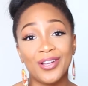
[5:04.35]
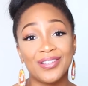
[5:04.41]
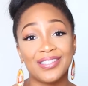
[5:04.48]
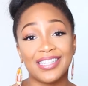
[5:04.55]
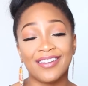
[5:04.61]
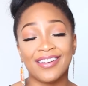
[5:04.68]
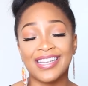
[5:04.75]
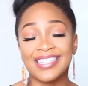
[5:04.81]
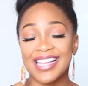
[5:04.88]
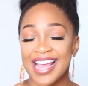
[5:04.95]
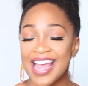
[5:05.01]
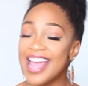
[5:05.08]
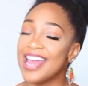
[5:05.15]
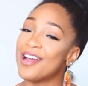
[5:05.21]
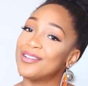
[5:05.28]
oil series,
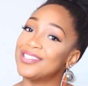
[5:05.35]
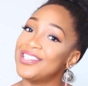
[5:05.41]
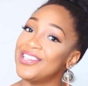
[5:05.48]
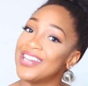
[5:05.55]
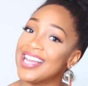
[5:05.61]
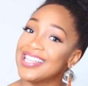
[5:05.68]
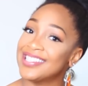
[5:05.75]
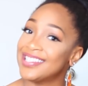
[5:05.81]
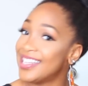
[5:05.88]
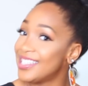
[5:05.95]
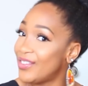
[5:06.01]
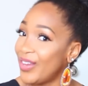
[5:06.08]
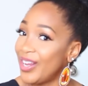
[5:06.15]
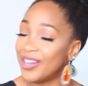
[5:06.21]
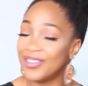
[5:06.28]
and I will see you guys in the
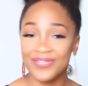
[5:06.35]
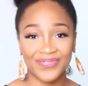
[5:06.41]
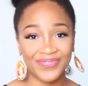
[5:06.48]
next video.